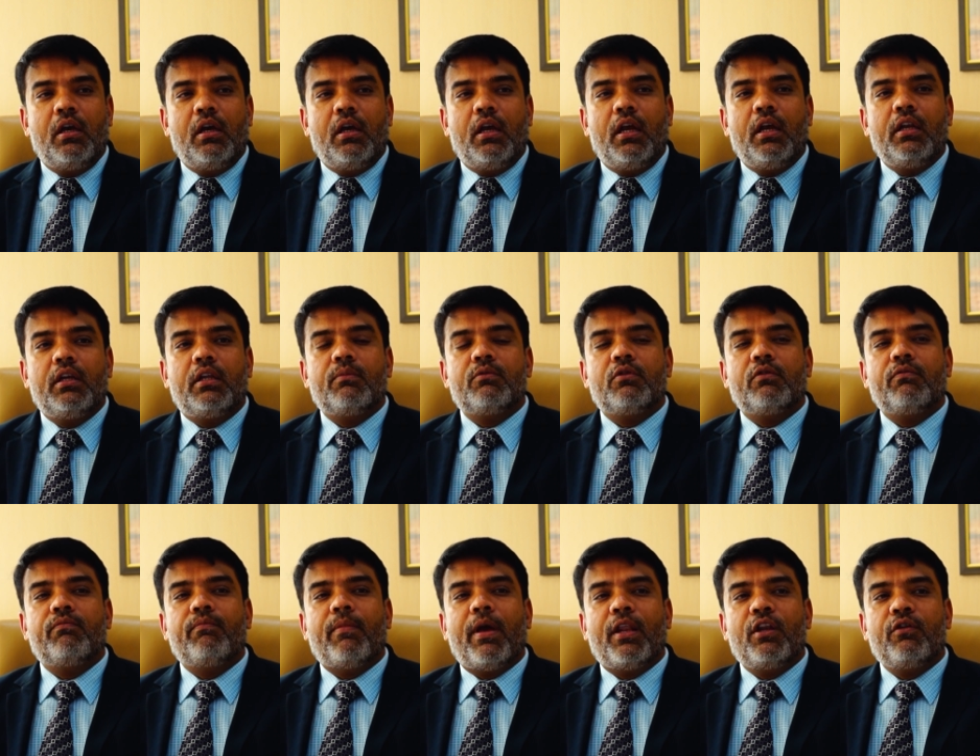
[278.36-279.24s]
in terms
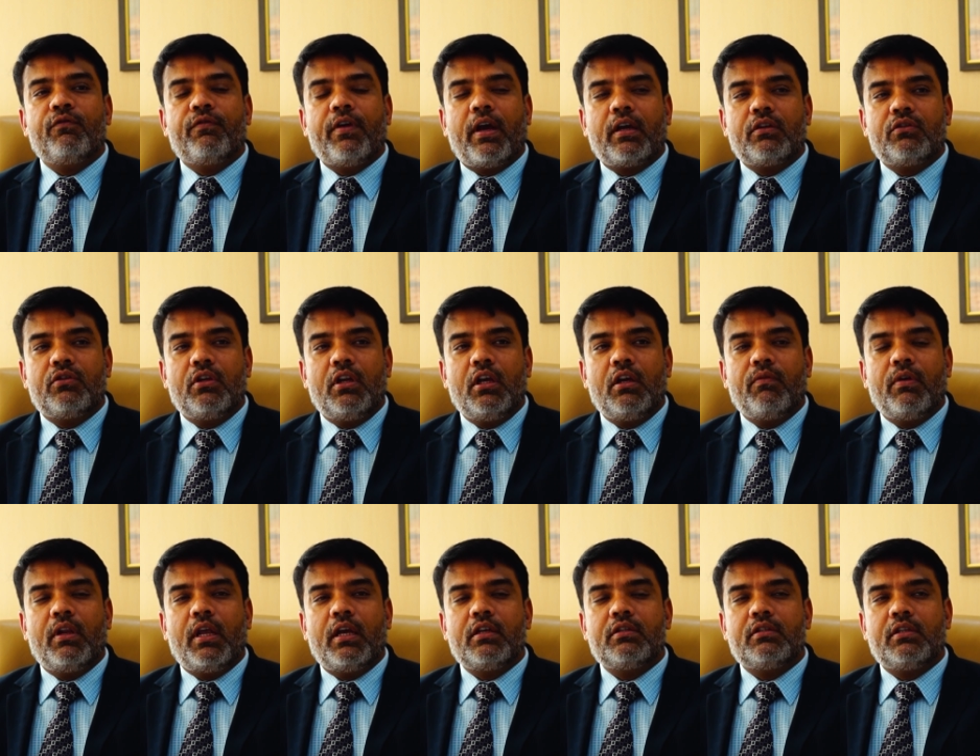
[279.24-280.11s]
of manufacturing
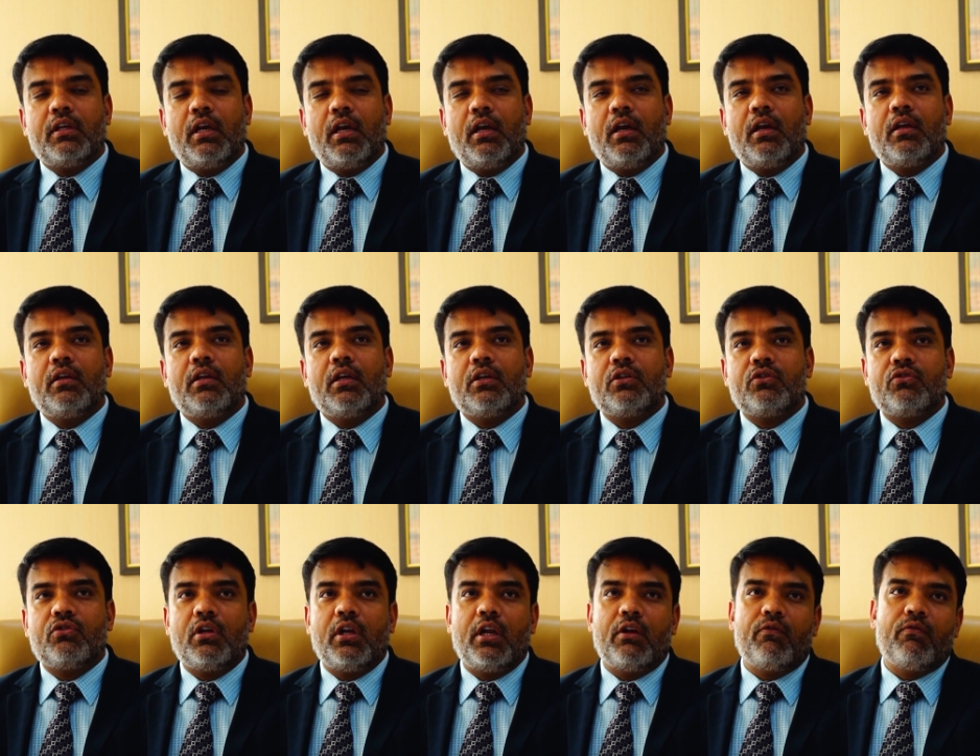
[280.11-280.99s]
when i say
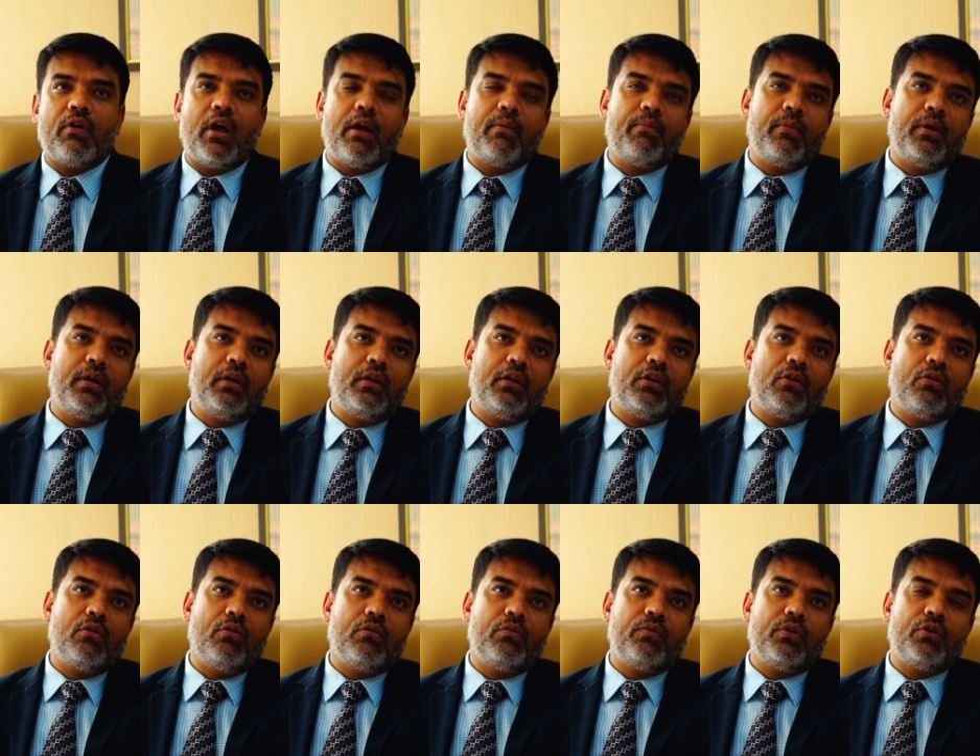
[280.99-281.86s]
industrial environment
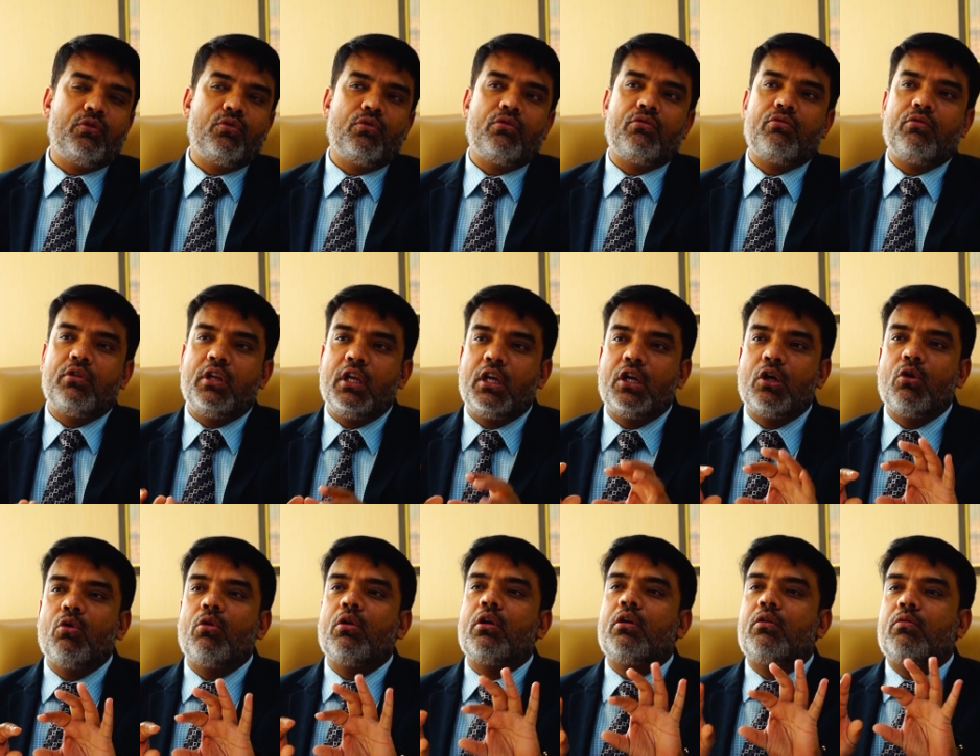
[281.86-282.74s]
you know we should
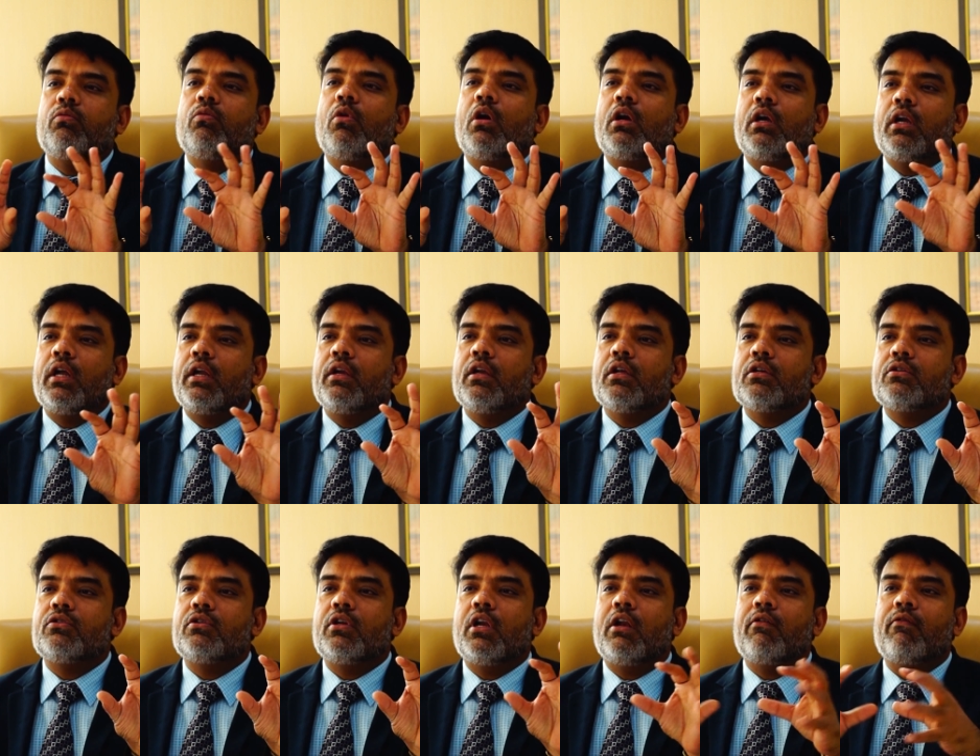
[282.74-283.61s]
decode what
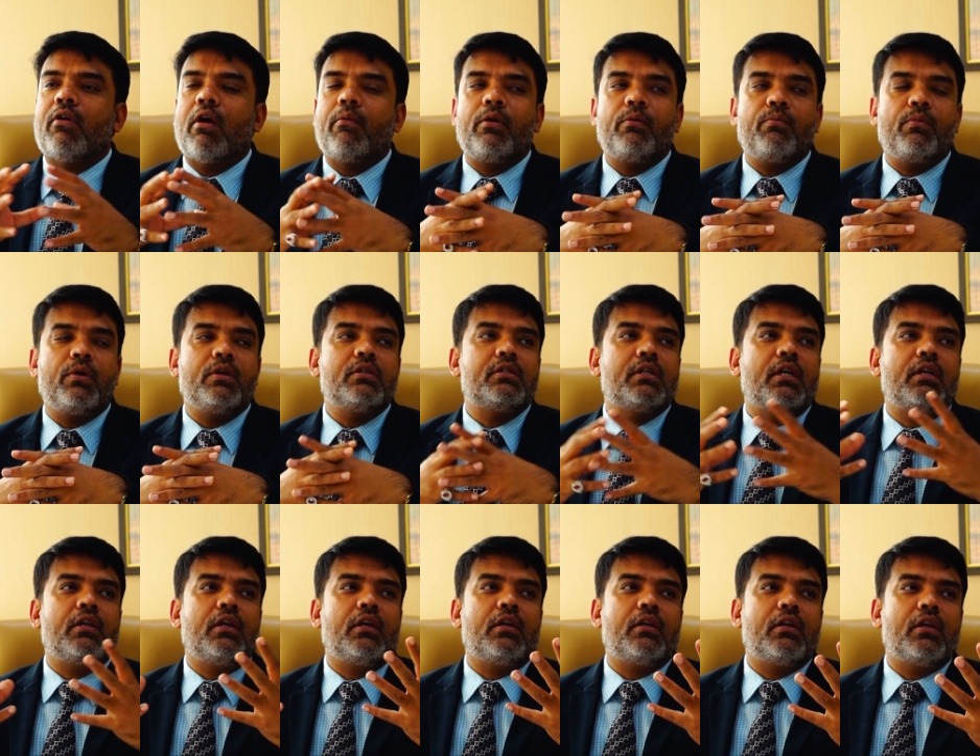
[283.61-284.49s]
industrial environment means
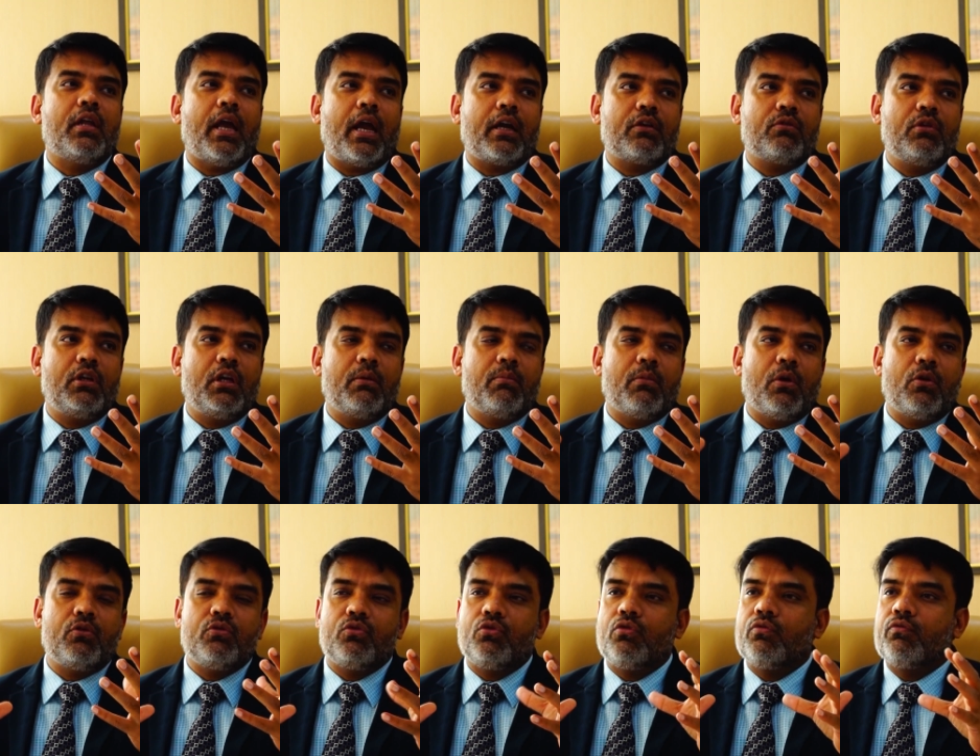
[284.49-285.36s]
and it actually
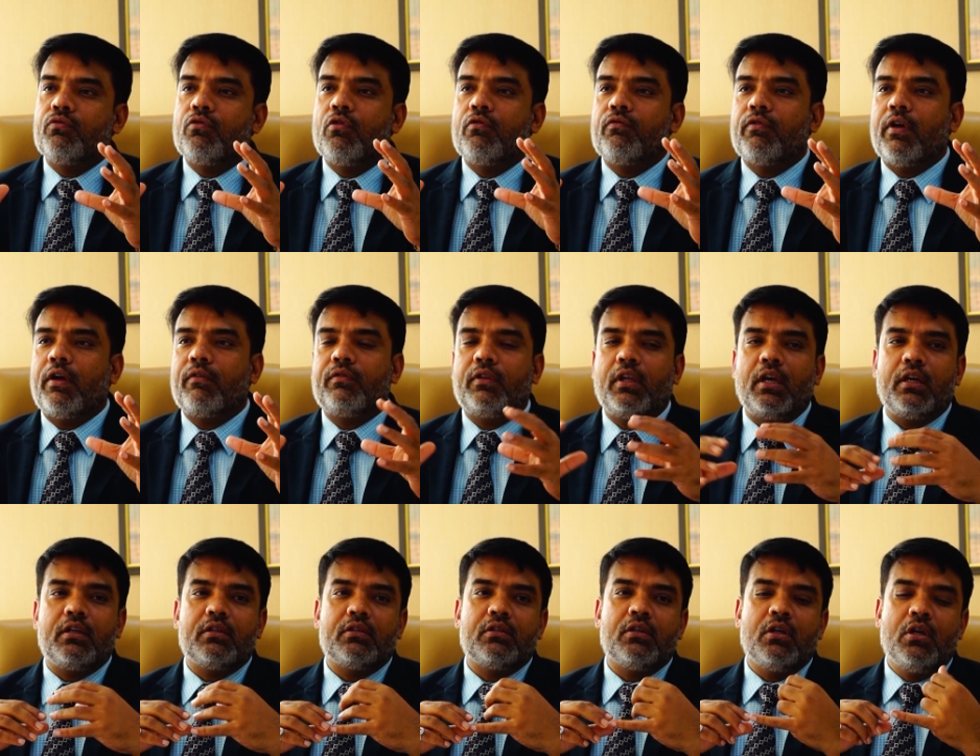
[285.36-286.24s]
amounts to four five
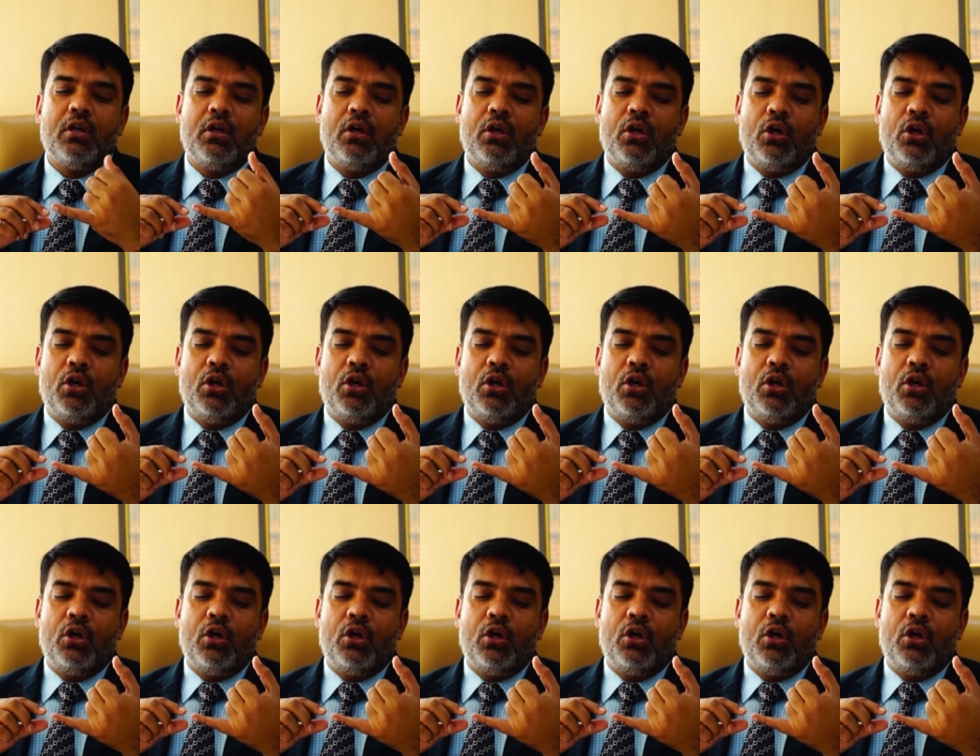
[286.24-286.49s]
things